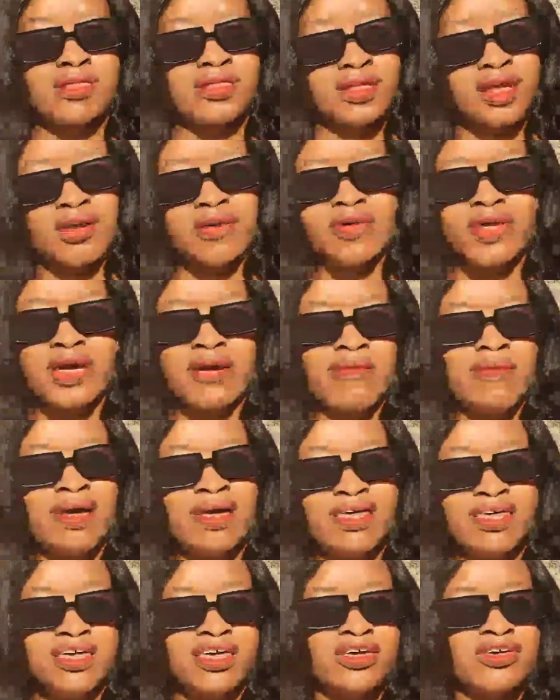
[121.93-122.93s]
Now you are
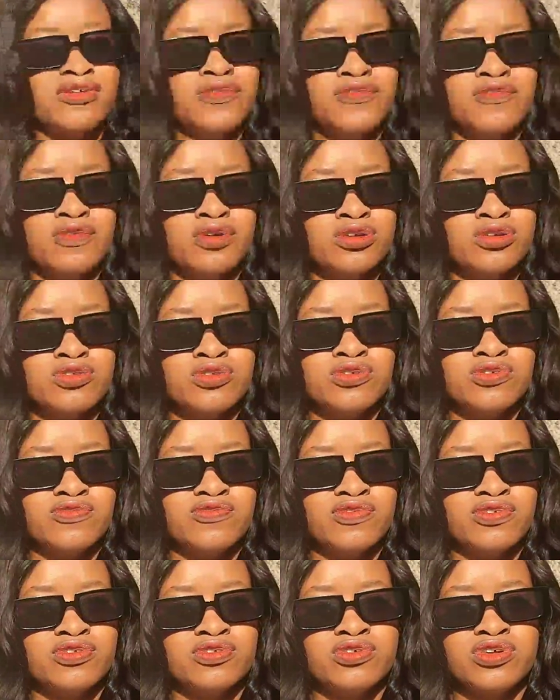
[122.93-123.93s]
back here, you've watched those
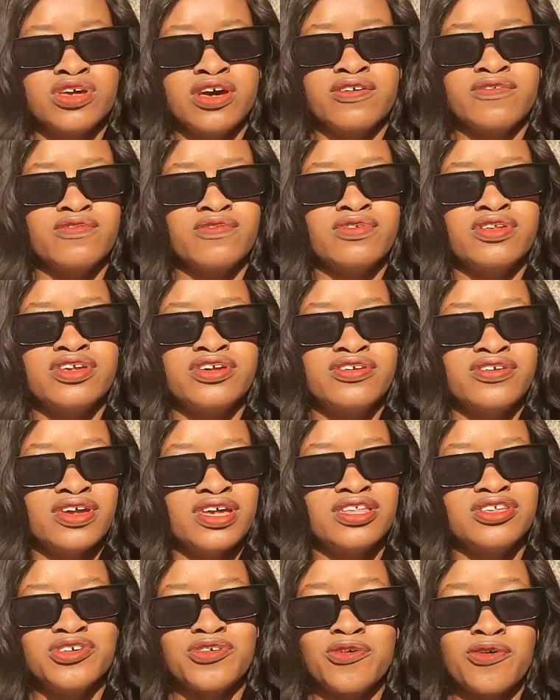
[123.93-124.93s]
videos, you are fully
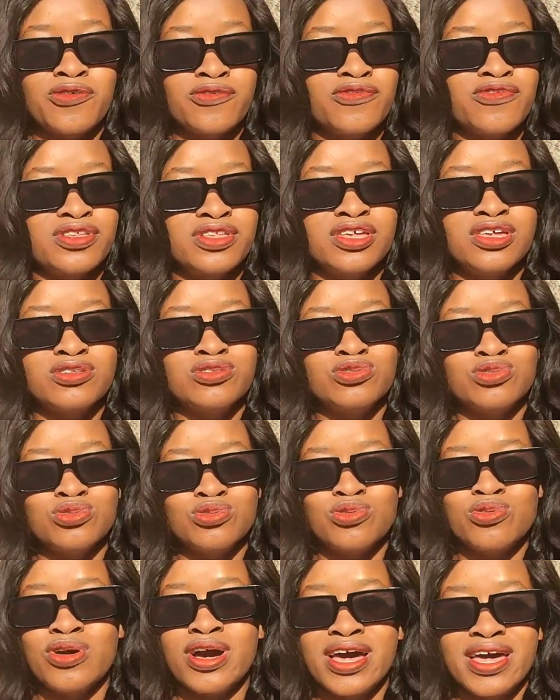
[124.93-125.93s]
ready, confident to
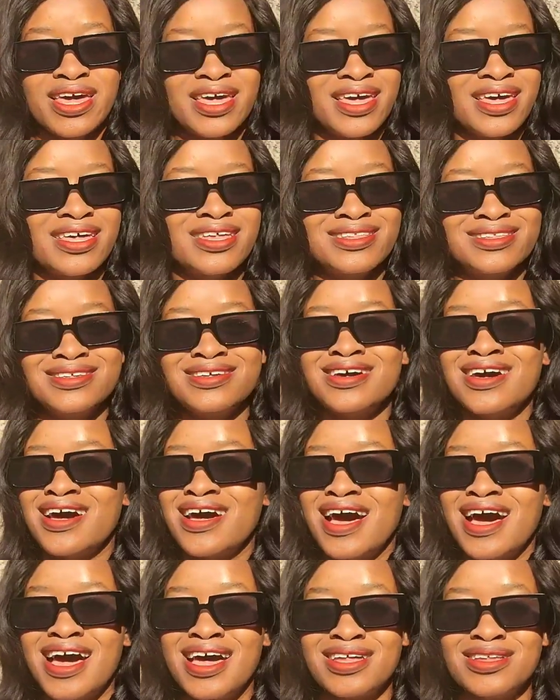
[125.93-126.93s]
go ahead
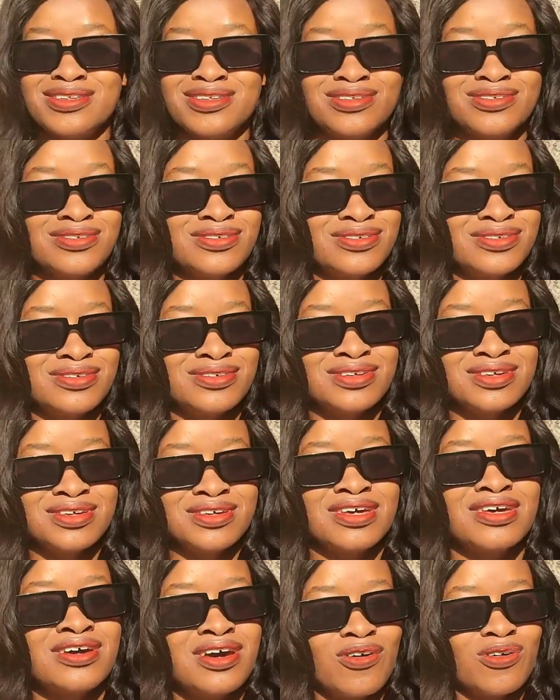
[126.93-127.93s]
and
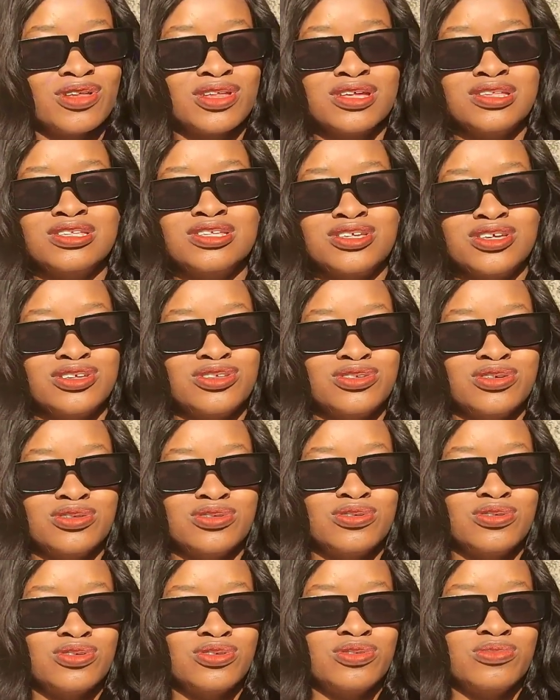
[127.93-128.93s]
authenticate your
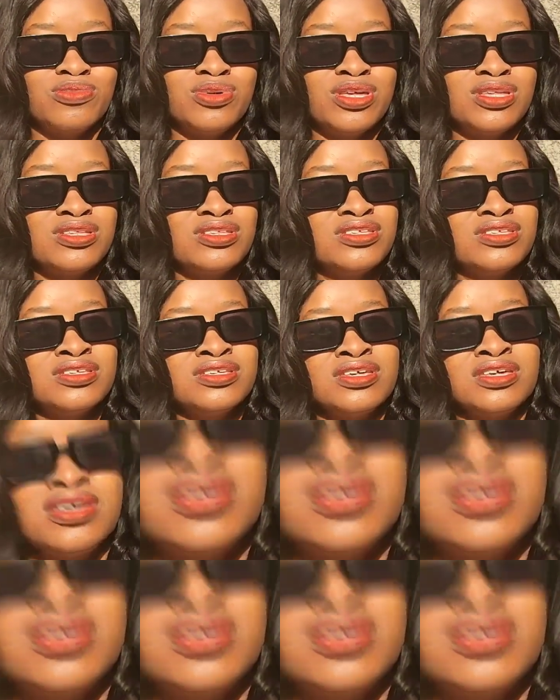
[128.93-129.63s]
documents.